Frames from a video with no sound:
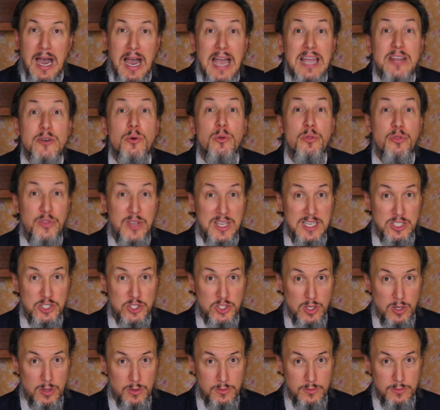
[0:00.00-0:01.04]
I don't think
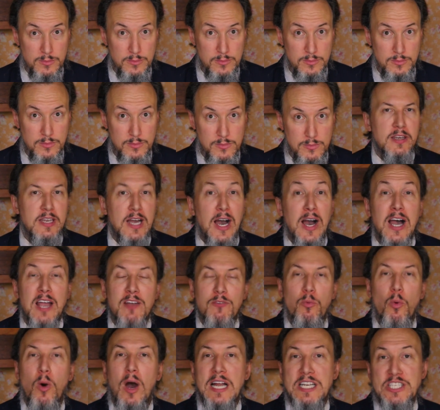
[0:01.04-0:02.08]
so. Now,
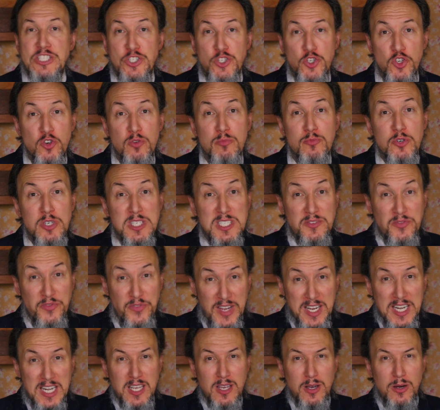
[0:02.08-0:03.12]
I've watched numerous
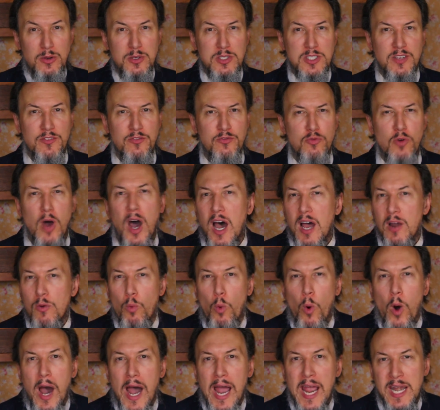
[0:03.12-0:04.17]
videos of
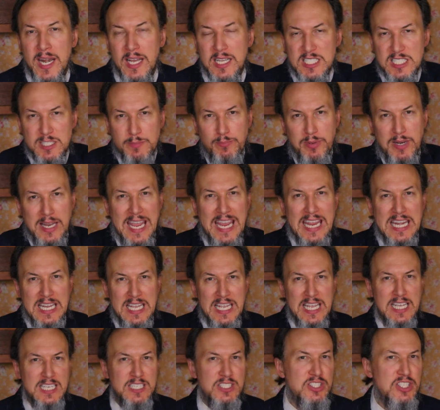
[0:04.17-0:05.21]
Ron Wyatt
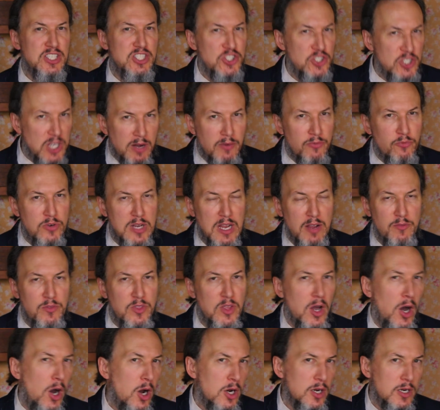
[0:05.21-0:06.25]
explaining his discovery of
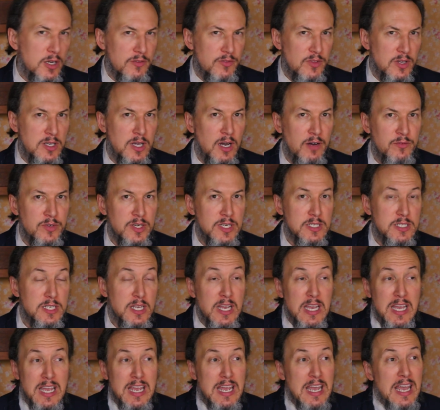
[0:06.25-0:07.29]
the Ark of the Covenant.
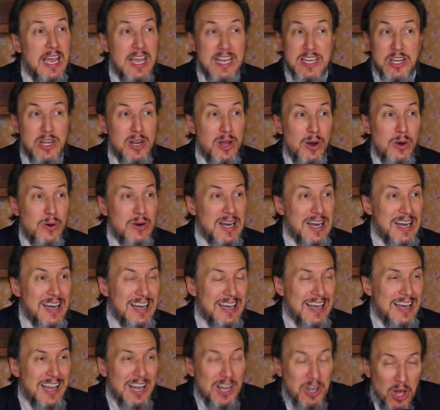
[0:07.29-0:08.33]
And you know,
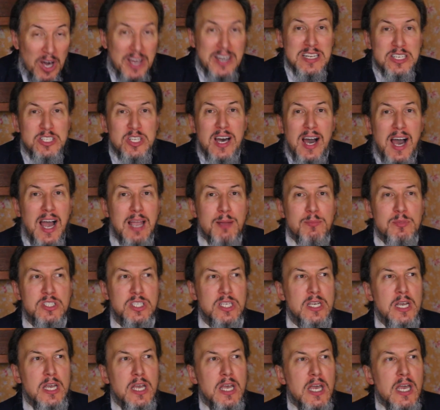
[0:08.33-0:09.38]
a lot of
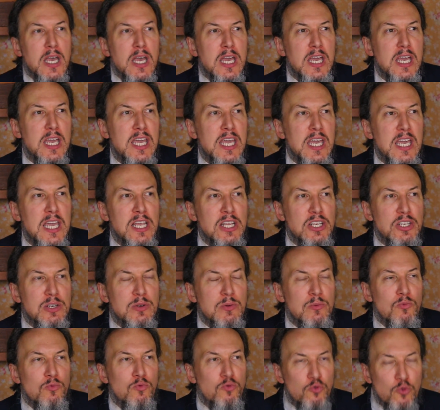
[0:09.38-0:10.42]
times
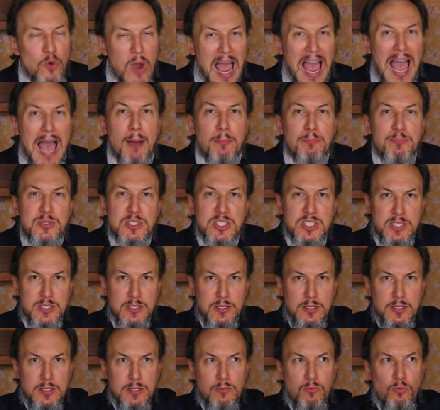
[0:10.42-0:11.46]
he
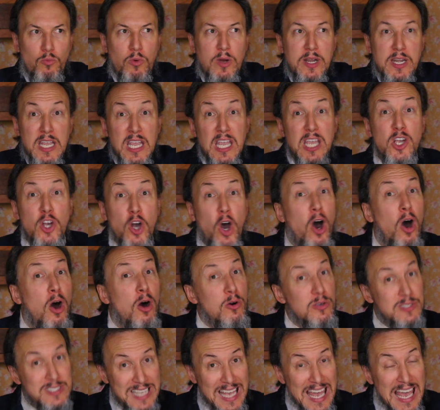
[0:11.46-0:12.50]
wraps what he
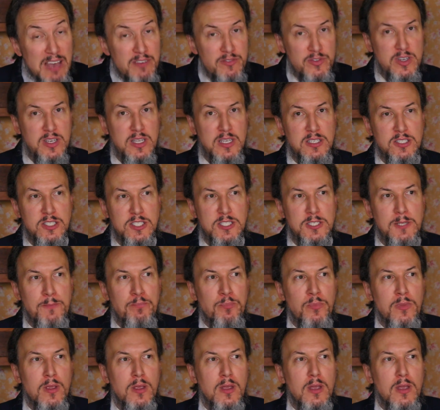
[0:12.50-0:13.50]
calls evidence